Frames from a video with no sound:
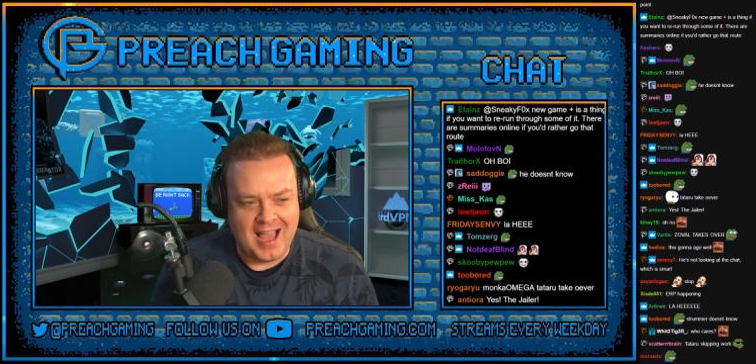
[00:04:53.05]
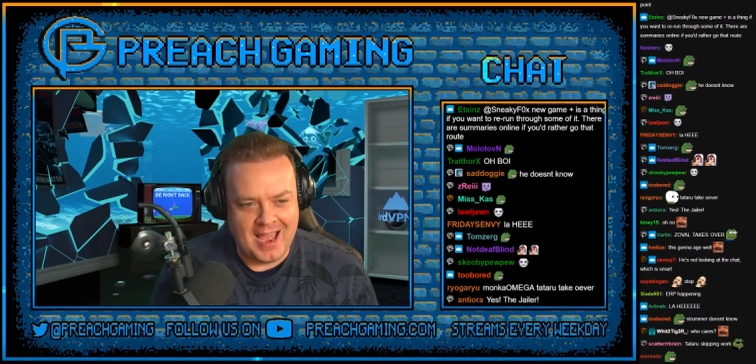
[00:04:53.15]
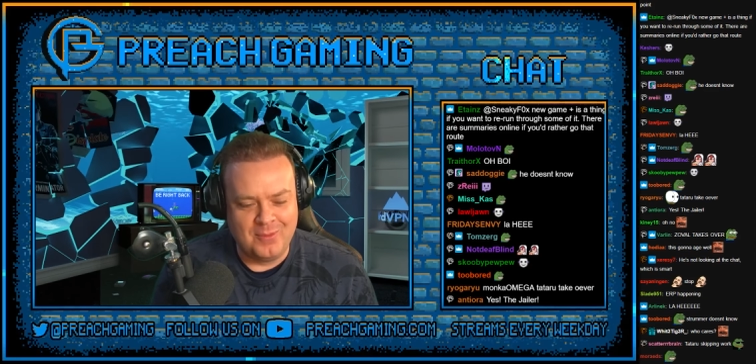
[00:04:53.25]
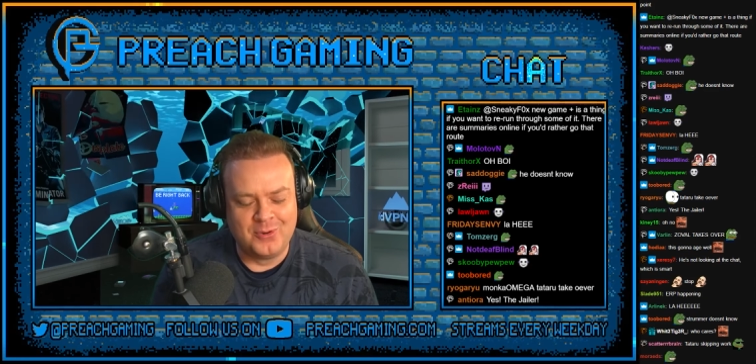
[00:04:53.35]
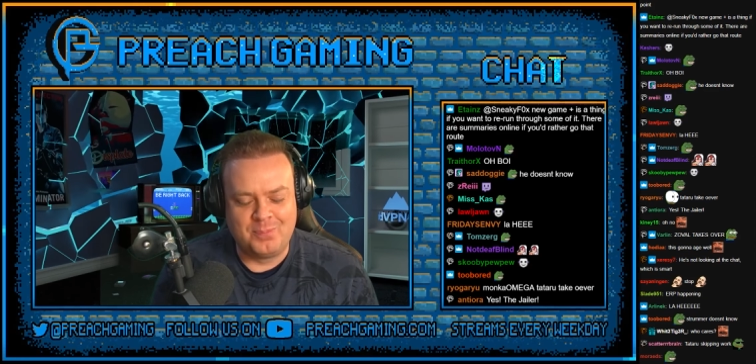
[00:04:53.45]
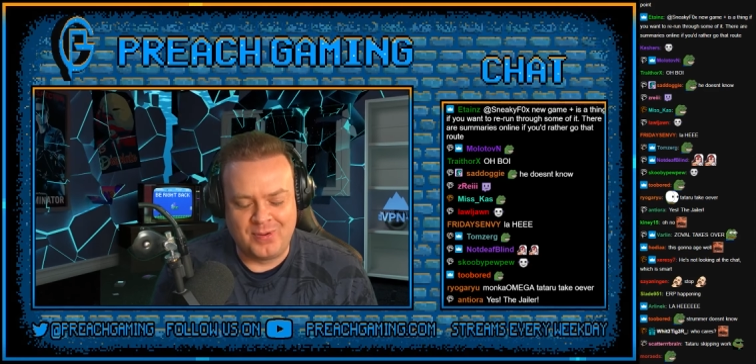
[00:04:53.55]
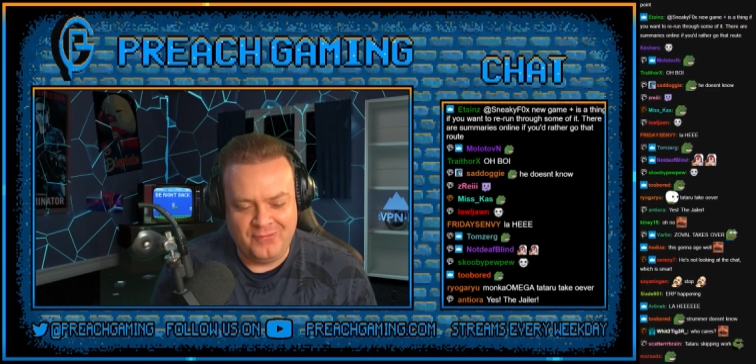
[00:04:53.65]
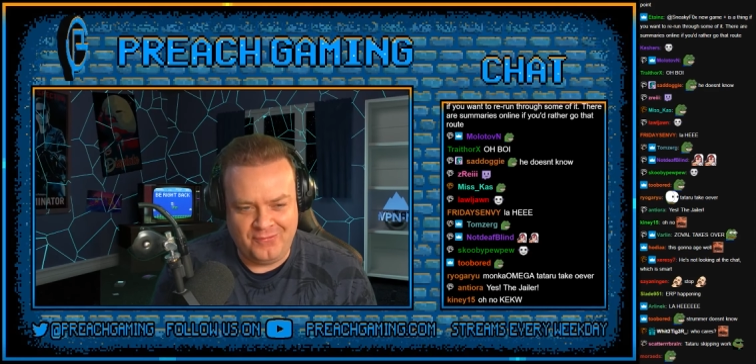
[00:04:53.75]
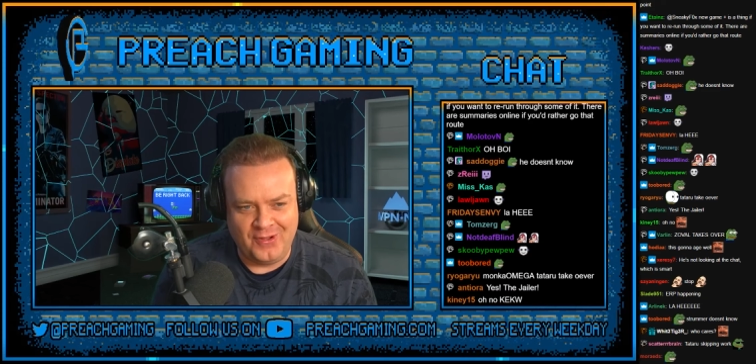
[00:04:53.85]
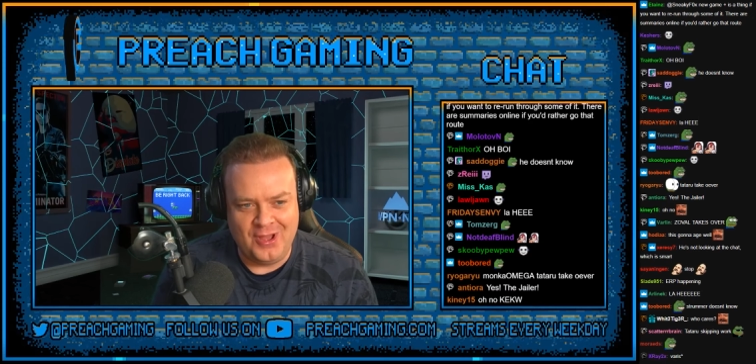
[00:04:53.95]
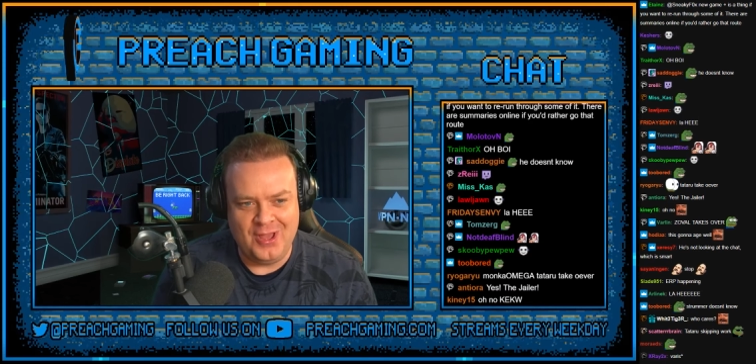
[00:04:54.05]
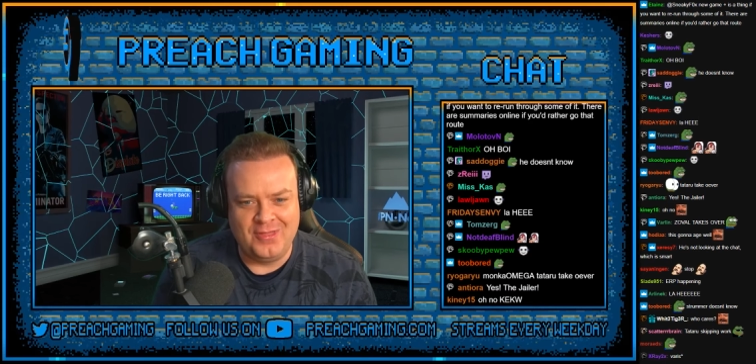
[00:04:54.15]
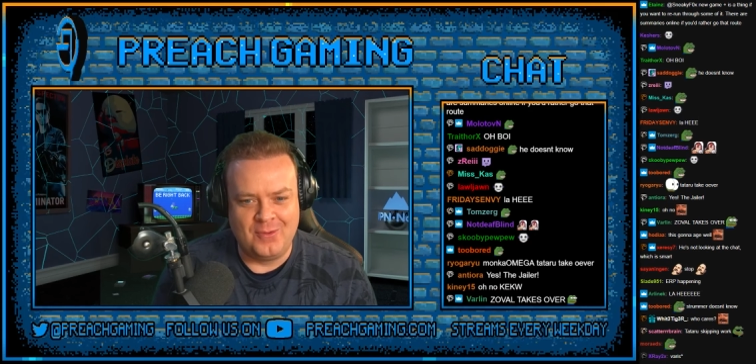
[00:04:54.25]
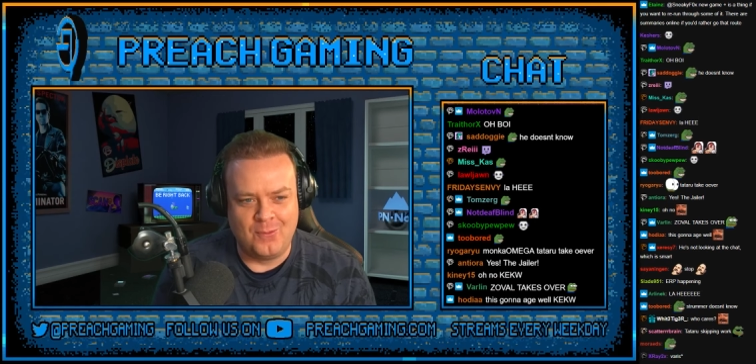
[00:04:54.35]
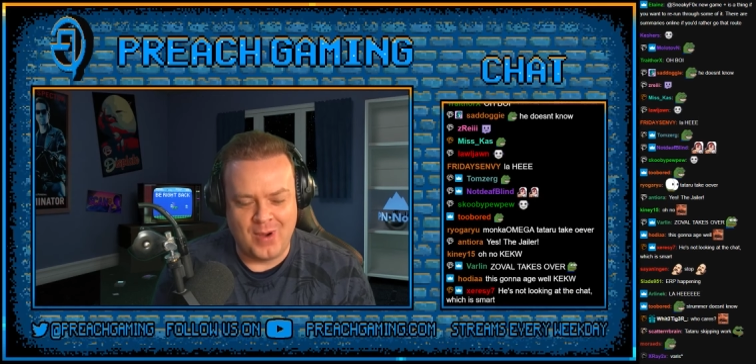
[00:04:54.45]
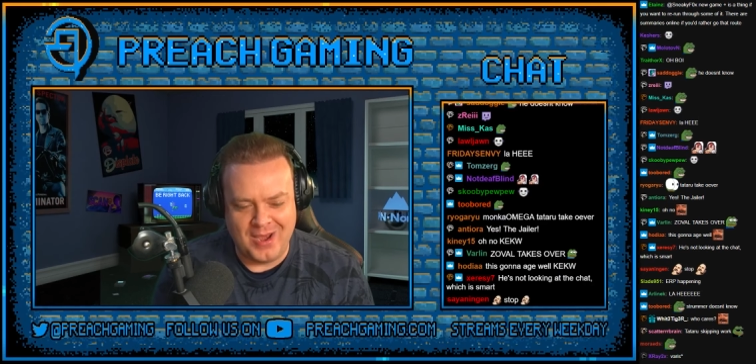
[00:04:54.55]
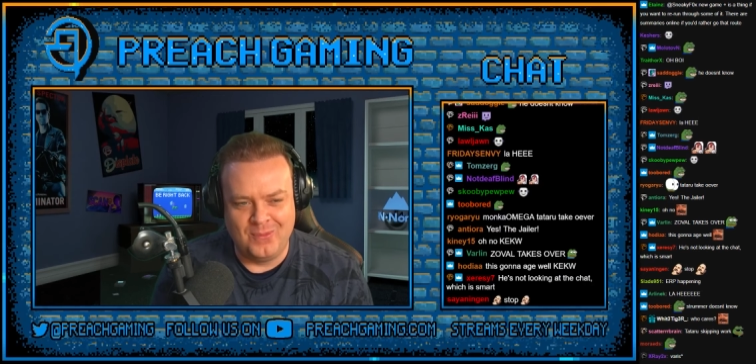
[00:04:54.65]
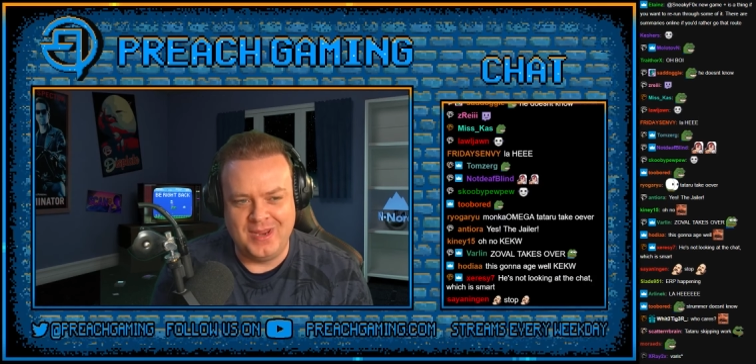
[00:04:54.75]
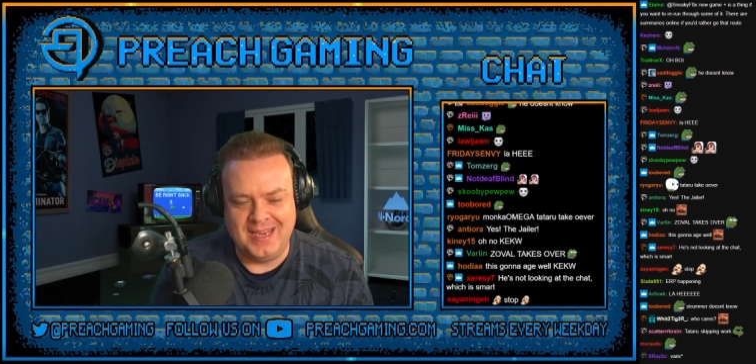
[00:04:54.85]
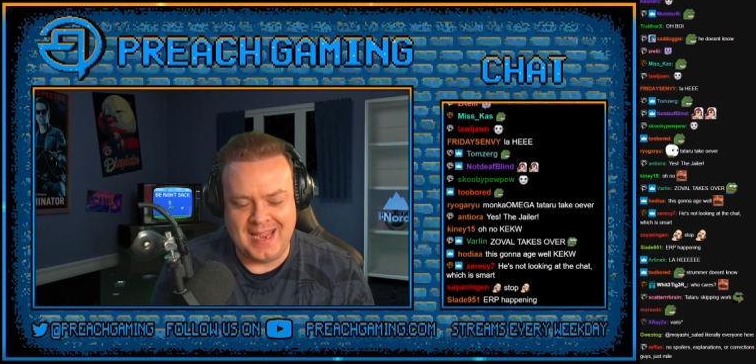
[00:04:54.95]
I would prefer that
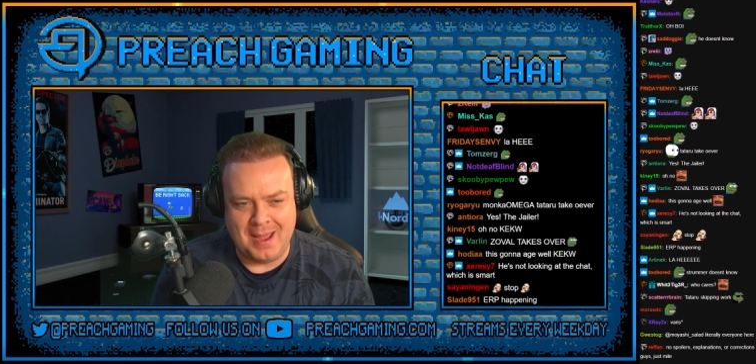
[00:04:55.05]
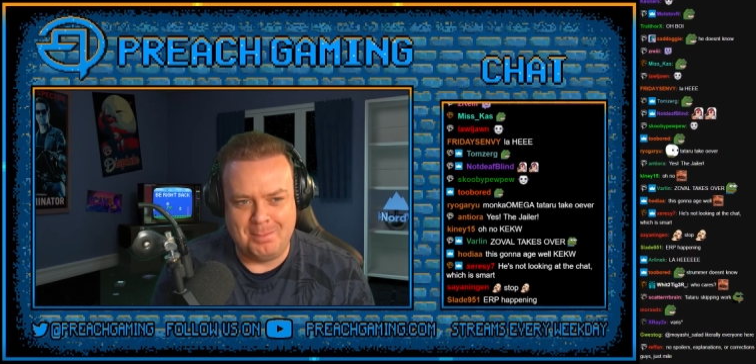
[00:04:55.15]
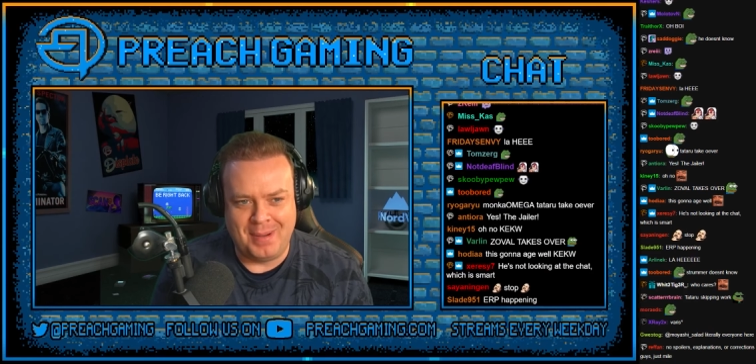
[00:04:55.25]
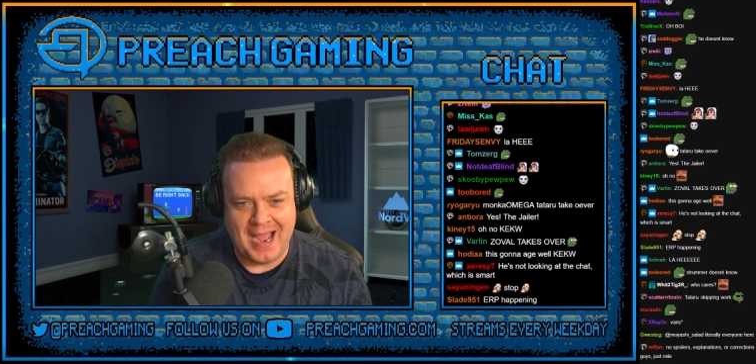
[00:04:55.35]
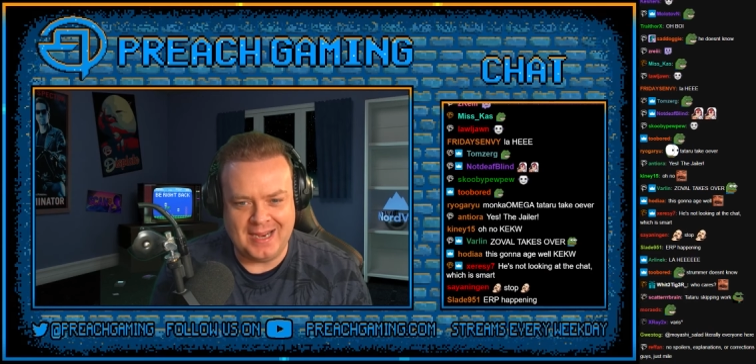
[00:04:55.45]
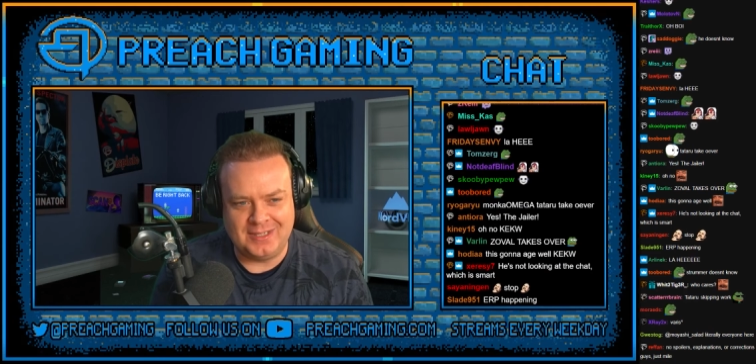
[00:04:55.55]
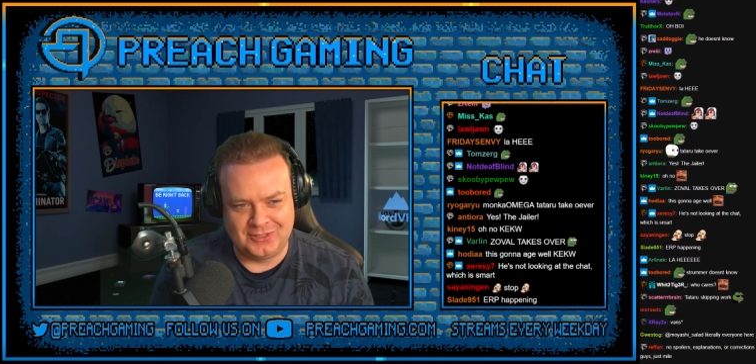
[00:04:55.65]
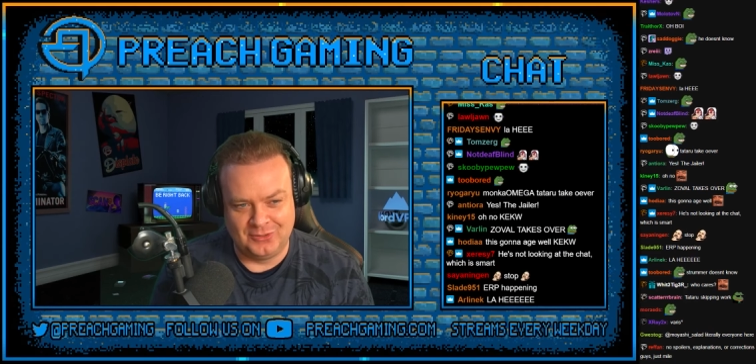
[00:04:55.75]
when we get back